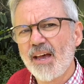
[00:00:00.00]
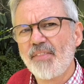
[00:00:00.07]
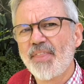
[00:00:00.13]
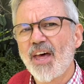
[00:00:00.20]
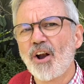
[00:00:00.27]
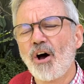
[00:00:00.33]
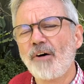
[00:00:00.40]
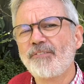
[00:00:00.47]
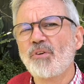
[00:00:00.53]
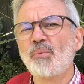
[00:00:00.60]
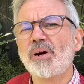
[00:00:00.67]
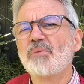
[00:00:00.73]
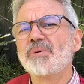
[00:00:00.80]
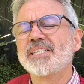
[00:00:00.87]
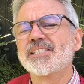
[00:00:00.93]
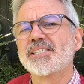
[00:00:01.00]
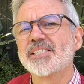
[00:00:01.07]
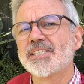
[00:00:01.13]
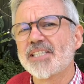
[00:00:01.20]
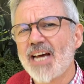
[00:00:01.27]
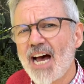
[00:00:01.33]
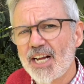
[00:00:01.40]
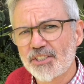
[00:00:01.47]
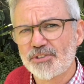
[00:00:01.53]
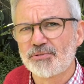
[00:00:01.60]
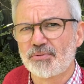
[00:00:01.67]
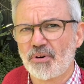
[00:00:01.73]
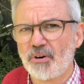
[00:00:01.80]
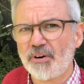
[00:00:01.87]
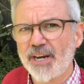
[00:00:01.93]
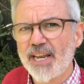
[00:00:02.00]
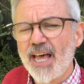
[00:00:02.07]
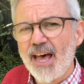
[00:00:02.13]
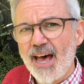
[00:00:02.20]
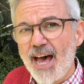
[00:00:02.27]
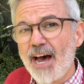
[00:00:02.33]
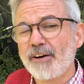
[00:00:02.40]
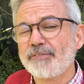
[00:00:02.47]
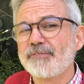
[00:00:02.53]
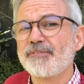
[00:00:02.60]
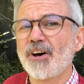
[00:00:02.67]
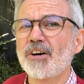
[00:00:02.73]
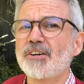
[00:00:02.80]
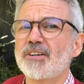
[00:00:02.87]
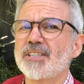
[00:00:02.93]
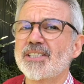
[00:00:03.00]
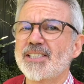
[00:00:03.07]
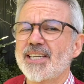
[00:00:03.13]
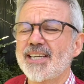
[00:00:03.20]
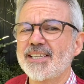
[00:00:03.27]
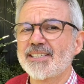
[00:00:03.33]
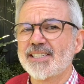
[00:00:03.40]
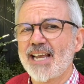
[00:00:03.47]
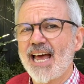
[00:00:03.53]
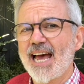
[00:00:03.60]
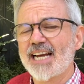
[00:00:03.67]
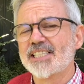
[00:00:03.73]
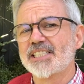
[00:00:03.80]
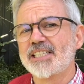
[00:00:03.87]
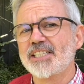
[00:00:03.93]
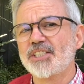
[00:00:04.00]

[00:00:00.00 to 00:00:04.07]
That often when we start drawing, our focus is actually